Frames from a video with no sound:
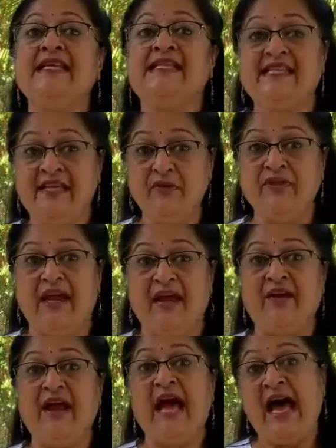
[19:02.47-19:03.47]
See you
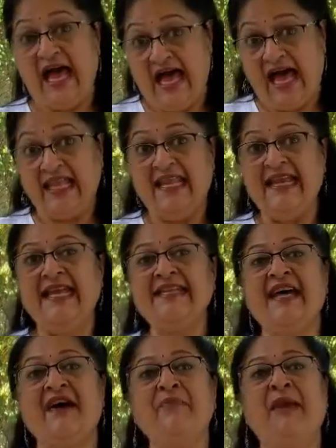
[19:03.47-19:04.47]
there. I'll link it
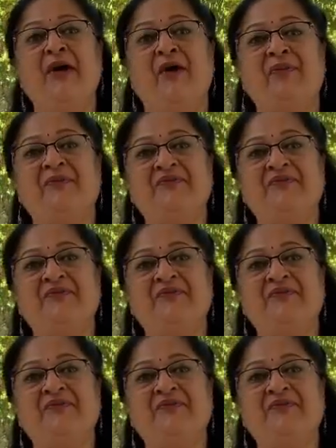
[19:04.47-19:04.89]
down below.